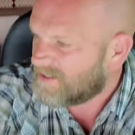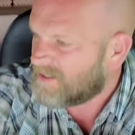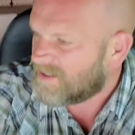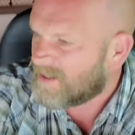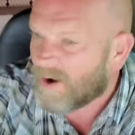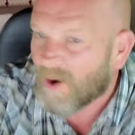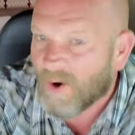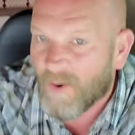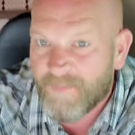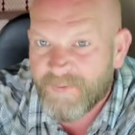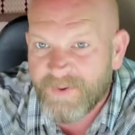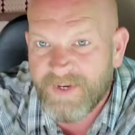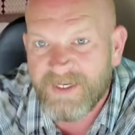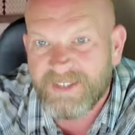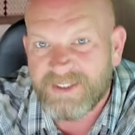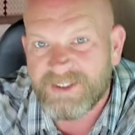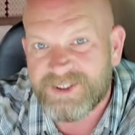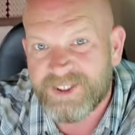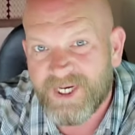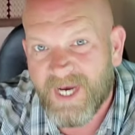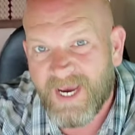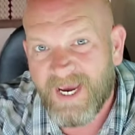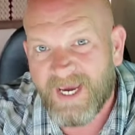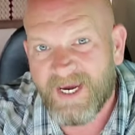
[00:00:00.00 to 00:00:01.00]
Opie and
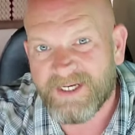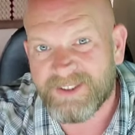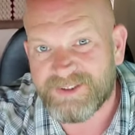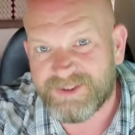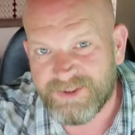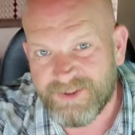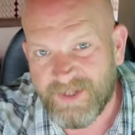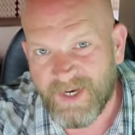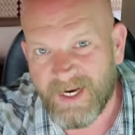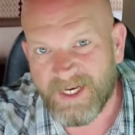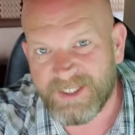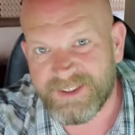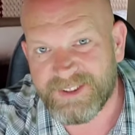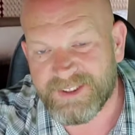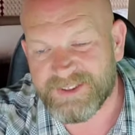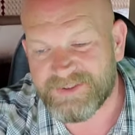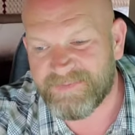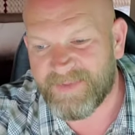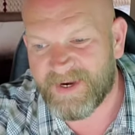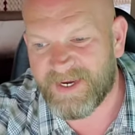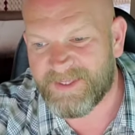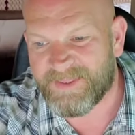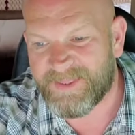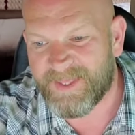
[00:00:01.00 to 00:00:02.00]
Jax, you guys have
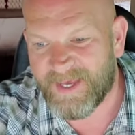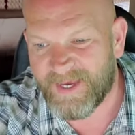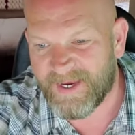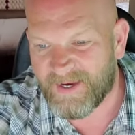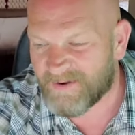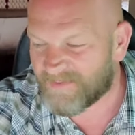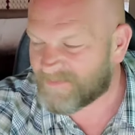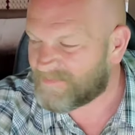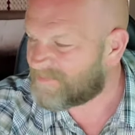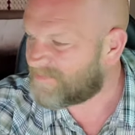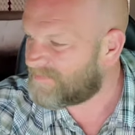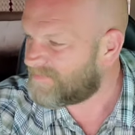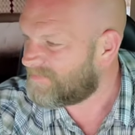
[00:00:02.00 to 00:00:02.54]
met them.